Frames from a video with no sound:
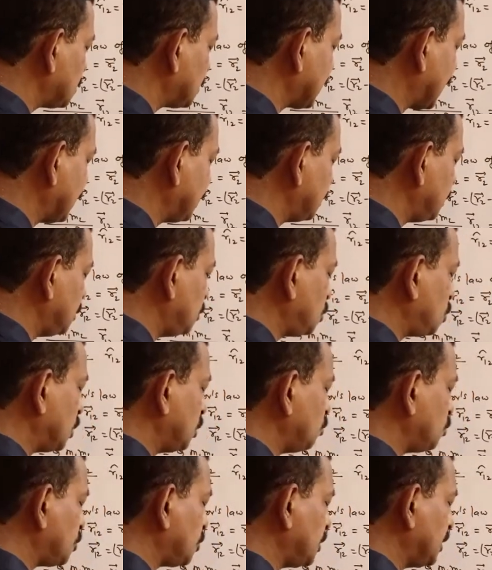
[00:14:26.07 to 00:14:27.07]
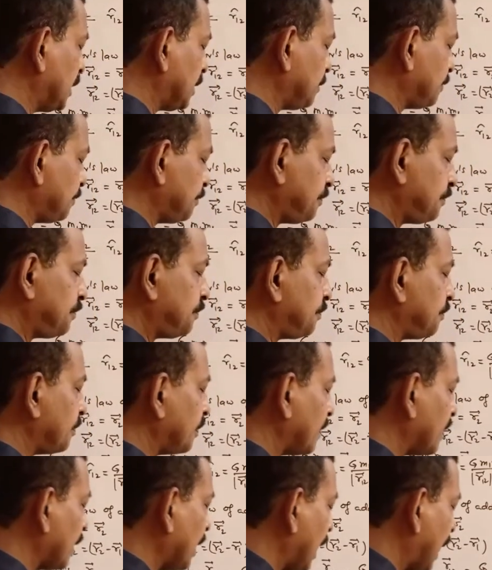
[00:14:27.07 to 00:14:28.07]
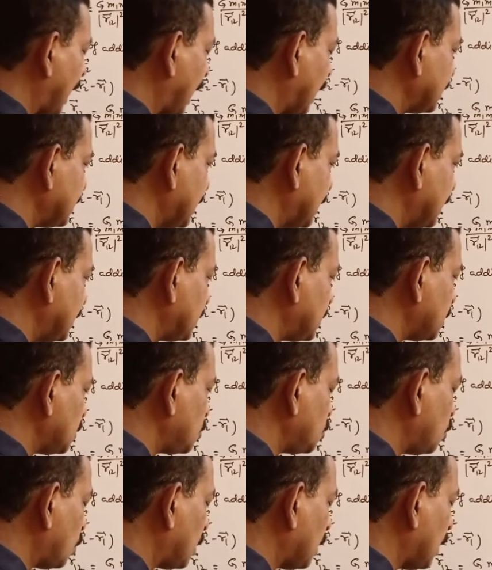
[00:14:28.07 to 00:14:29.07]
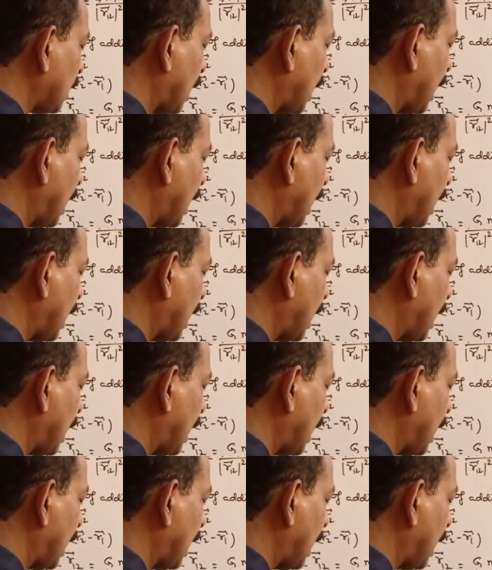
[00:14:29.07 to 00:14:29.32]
sign introduced here, and then it is your